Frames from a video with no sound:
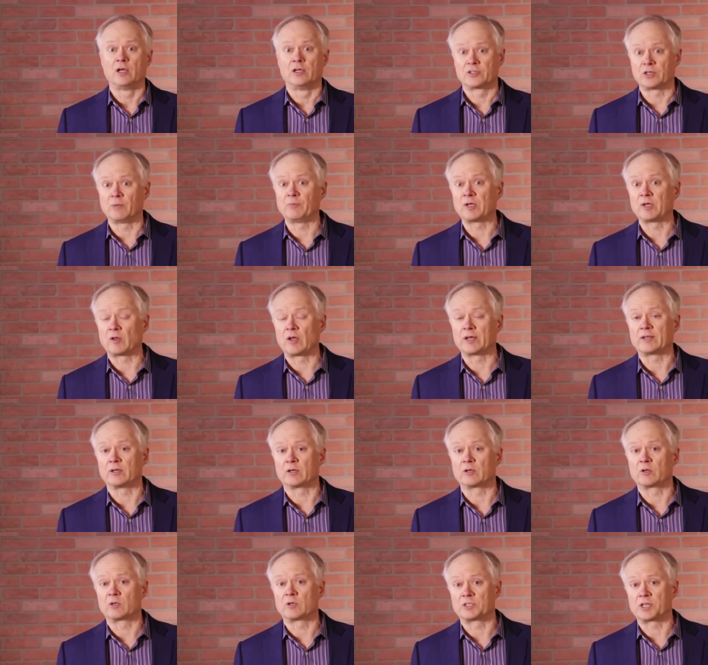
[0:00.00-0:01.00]
something like
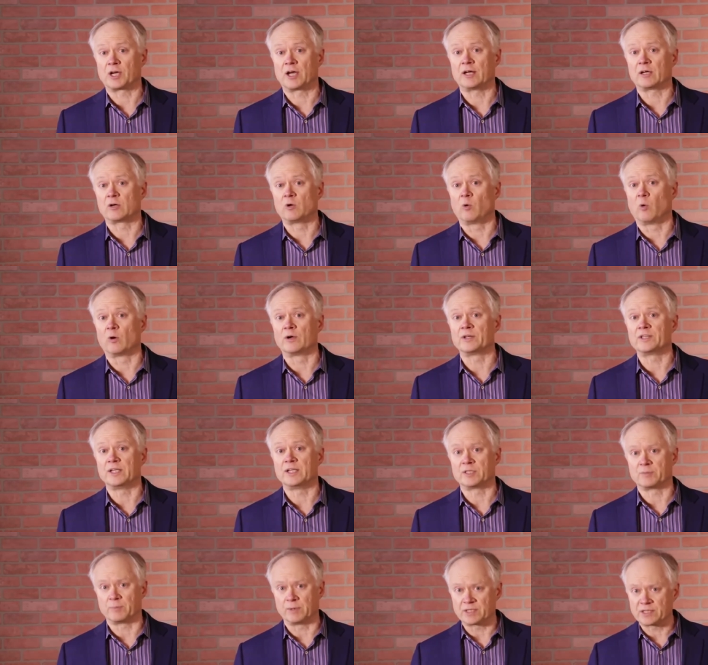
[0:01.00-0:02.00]
the China
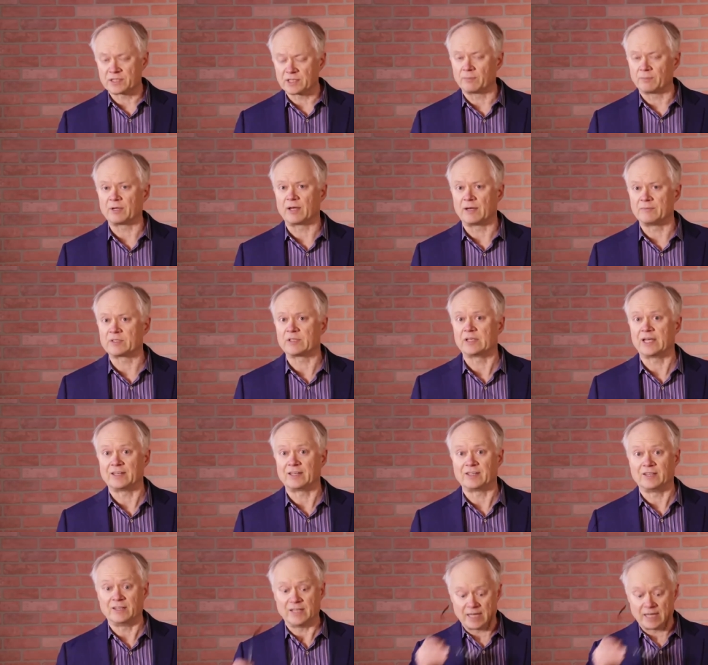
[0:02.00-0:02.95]
quarantines, but sometimes at the